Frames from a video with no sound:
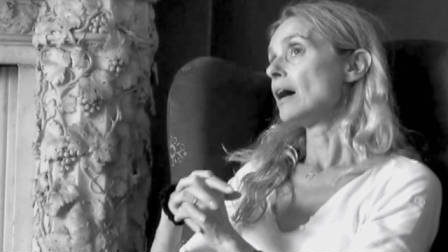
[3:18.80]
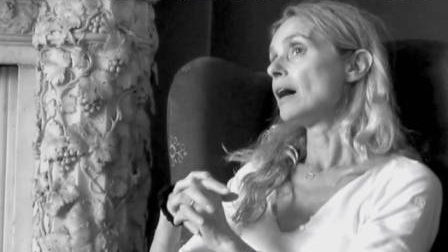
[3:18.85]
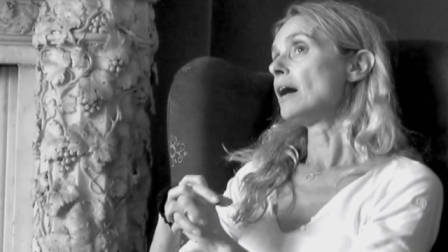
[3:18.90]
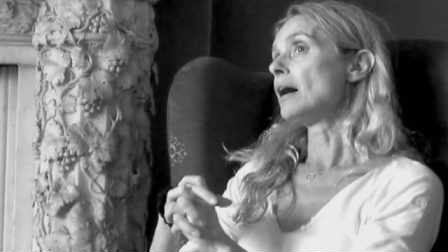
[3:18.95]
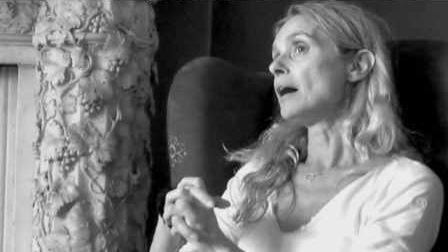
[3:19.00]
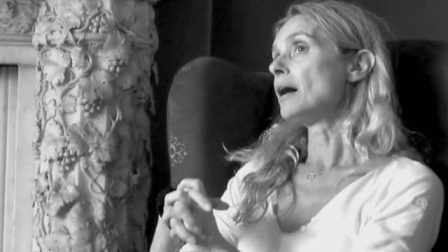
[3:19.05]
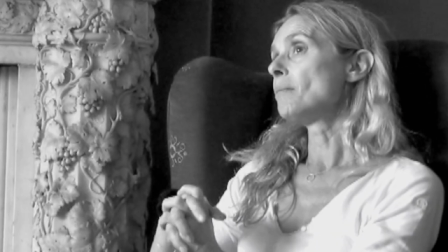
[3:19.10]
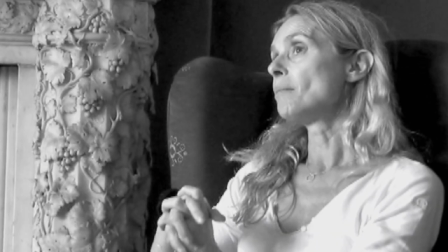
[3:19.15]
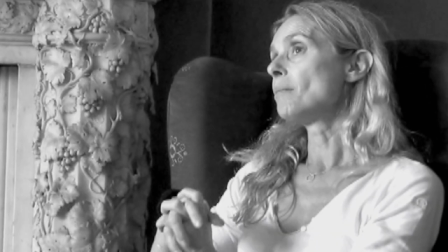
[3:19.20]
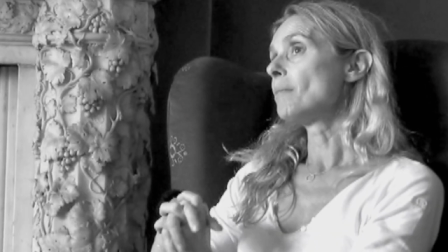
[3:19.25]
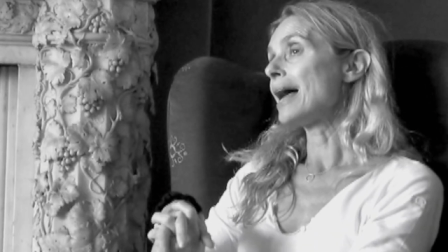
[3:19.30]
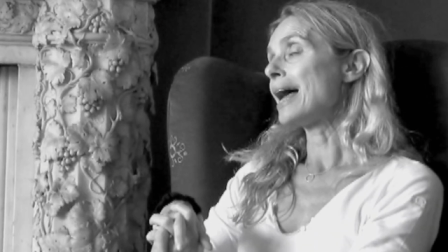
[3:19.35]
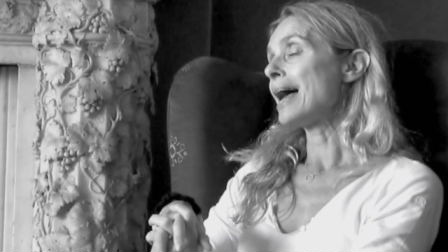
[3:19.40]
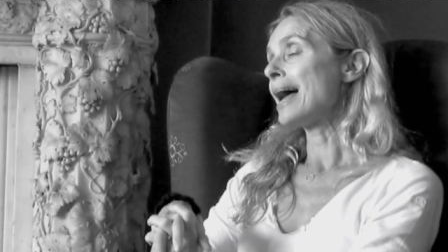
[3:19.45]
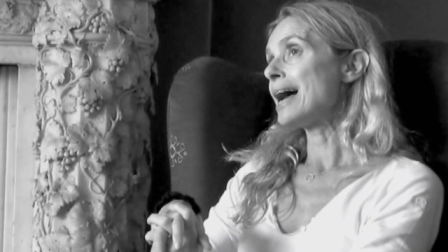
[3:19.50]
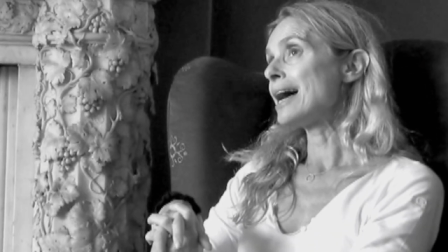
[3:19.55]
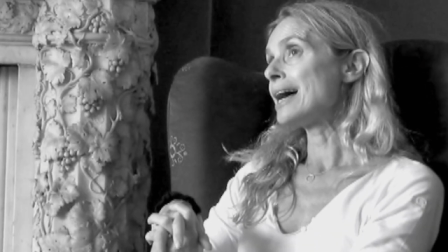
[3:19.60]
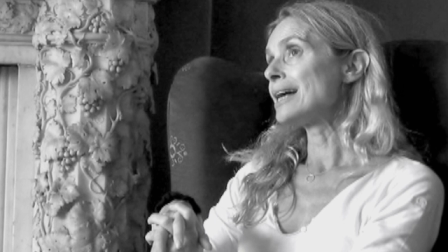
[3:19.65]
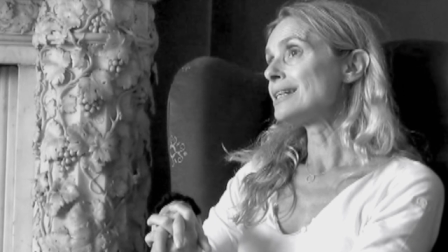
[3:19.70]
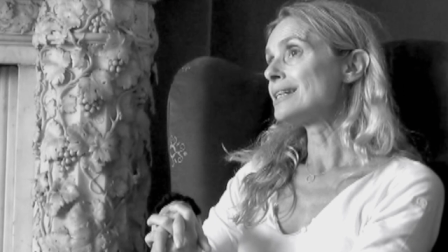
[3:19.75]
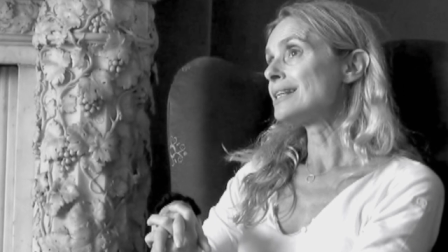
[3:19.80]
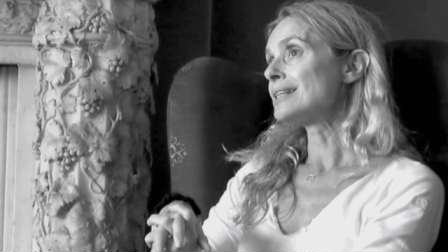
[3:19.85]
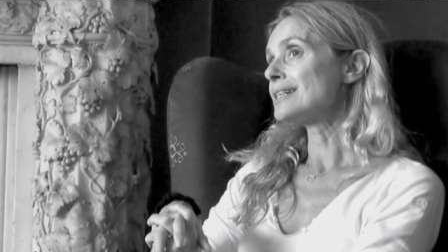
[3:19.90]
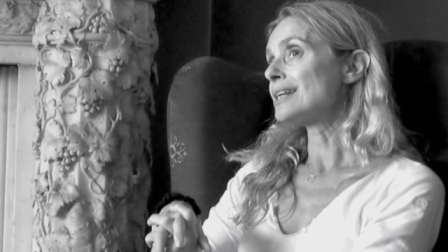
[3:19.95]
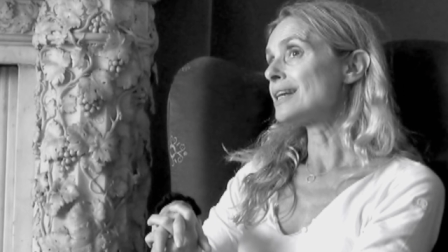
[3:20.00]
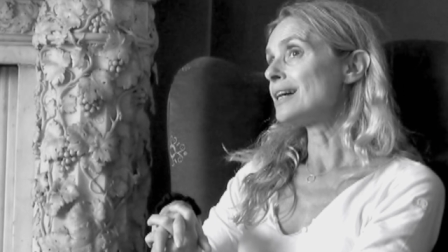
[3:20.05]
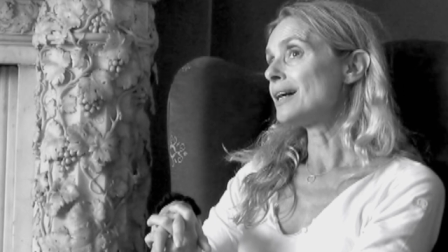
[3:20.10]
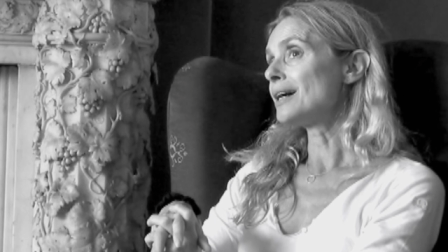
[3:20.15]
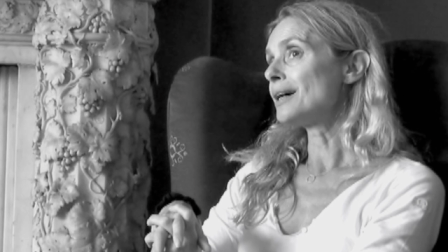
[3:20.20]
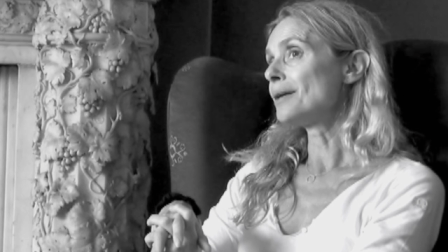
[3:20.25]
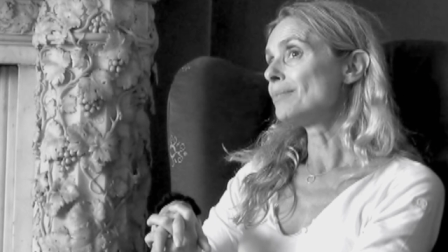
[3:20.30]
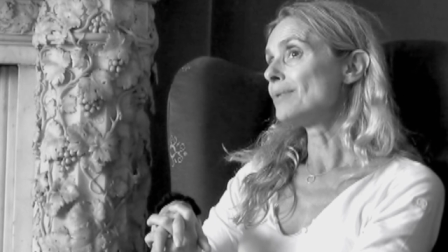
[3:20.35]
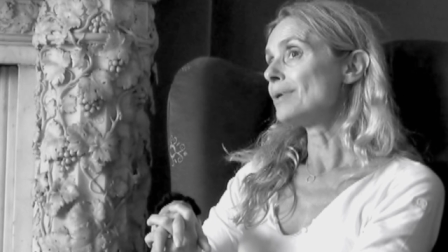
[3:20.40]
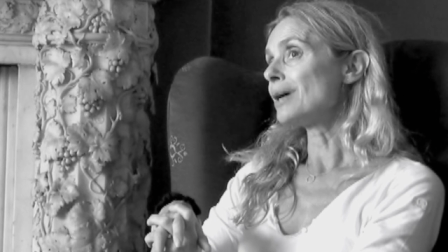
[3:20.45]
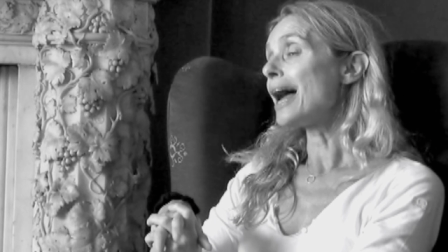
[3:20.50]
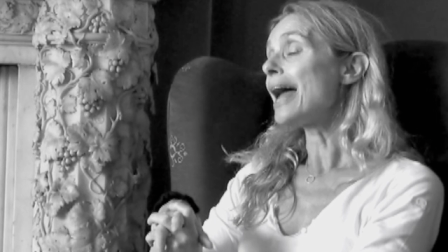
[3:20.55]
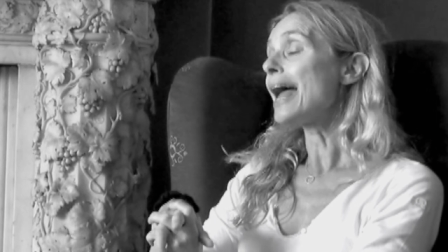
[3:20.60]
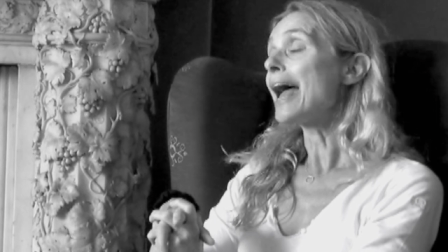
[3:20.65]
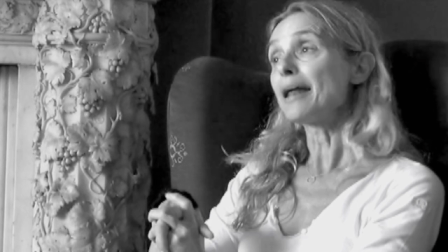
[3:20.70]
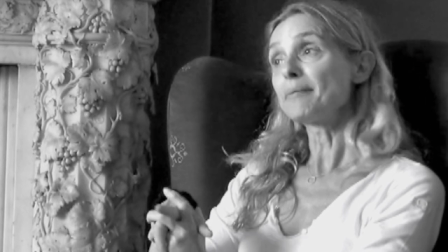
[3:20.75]
I
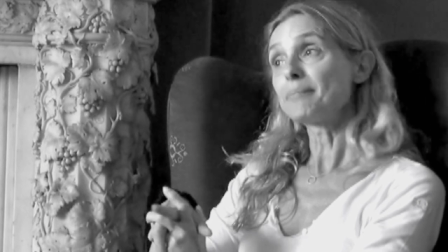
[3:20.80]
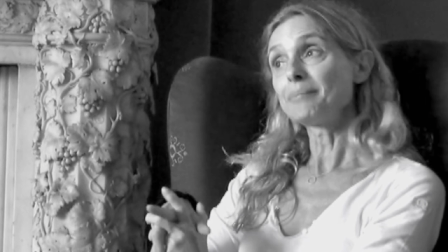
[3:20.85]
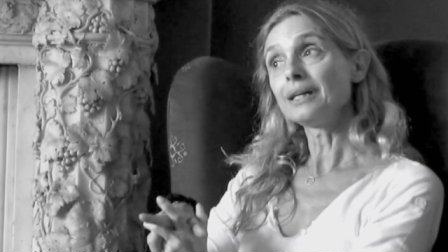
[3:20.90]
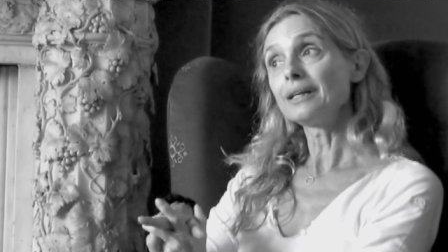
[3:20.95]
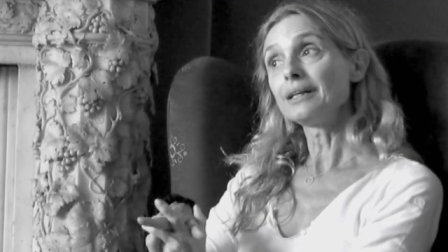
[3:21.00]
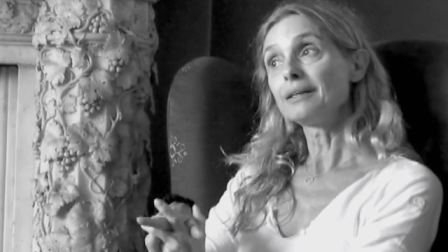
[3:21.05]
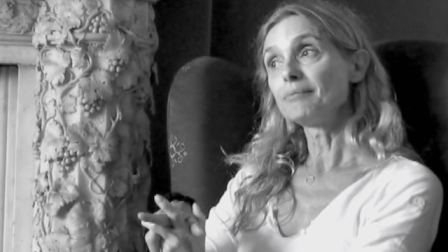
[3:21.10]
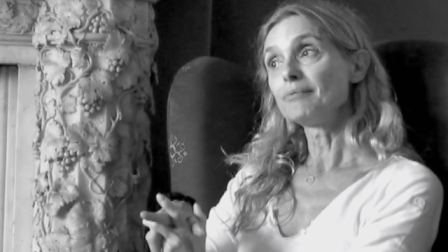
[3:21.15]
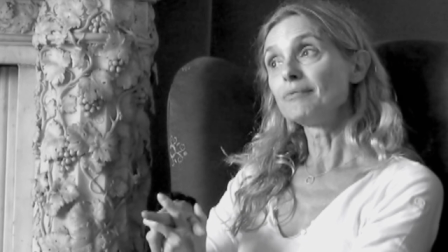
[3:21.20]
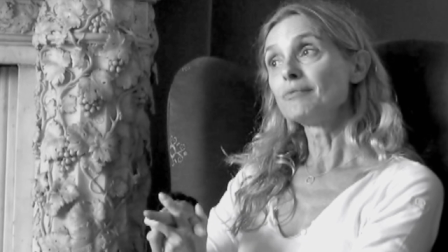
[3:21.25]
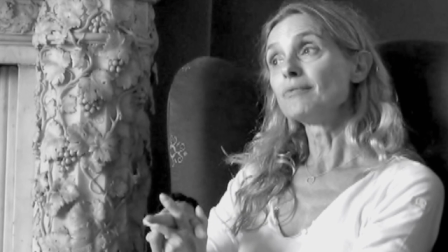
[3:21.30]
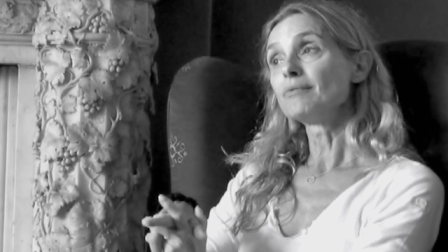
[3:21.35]
had been